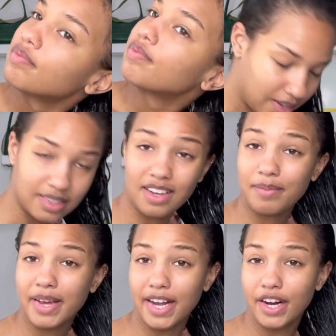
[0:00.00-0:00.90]
I like to have
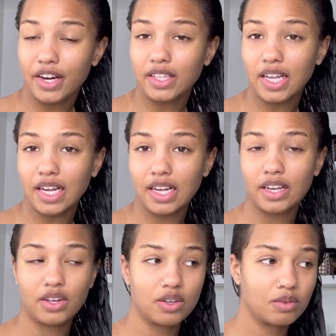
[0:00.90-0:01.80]
my hair
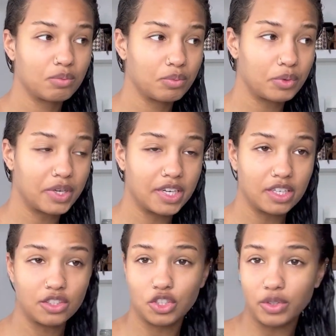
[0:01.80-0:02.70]
like
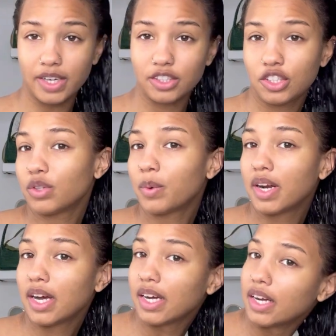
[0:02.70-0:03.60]
pretty drenched
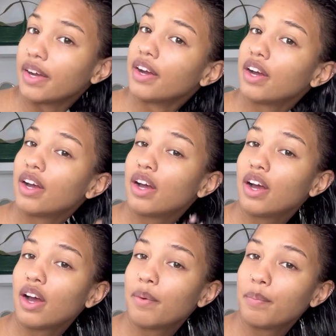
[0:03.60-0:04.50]
when I
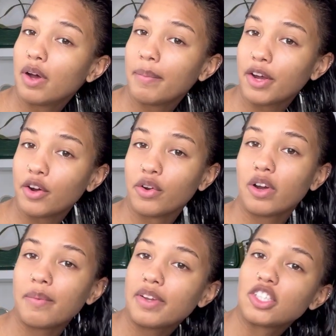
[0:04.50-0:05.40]
put my curl
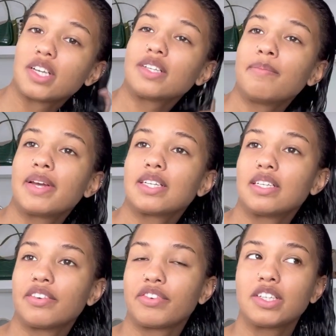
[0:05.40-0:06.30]
cream in, just because it makes a
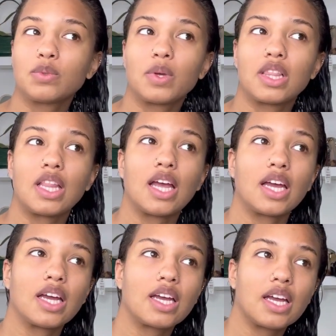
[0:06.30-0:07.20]
difference with
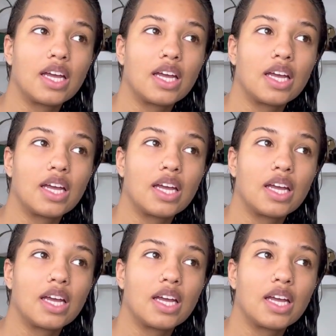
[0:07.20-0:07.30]
like